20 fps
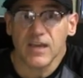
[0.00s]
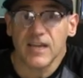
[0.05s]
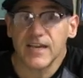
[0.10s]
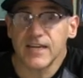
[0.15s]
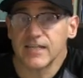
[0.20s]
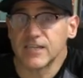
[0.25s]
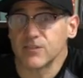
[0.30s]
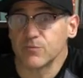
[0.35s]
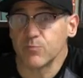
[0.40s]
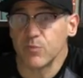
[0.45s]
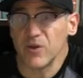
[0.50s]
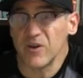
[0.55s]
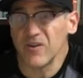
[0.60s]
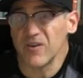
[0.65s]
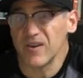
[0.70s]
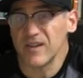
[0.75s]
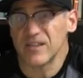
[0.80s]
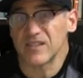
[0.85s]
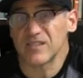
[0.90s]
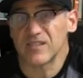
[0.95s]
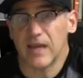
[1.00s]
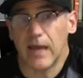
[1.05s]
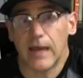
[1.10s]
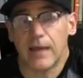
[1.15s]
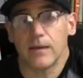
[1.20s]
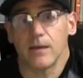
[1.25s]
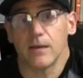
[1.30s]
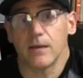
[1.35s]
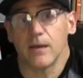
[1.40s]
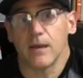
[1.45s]
experienced
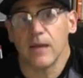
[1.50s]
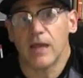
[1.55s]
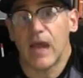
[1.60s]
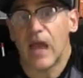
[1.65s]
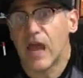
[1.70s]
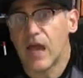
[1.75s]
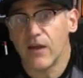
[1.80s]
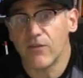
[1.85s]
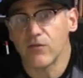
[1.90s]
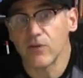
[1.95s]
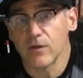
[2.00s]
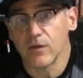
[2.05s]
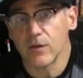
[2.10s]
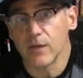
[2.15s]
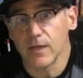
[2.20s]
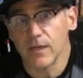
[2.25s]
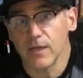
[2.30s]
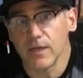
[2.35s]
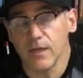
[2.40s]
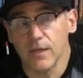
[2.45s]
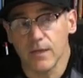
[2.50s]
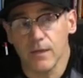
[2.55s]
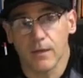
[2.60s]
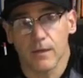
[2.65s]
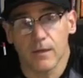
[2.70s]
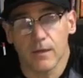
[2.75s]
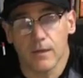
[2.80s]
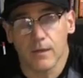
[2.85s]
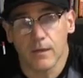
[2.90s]
that heavenly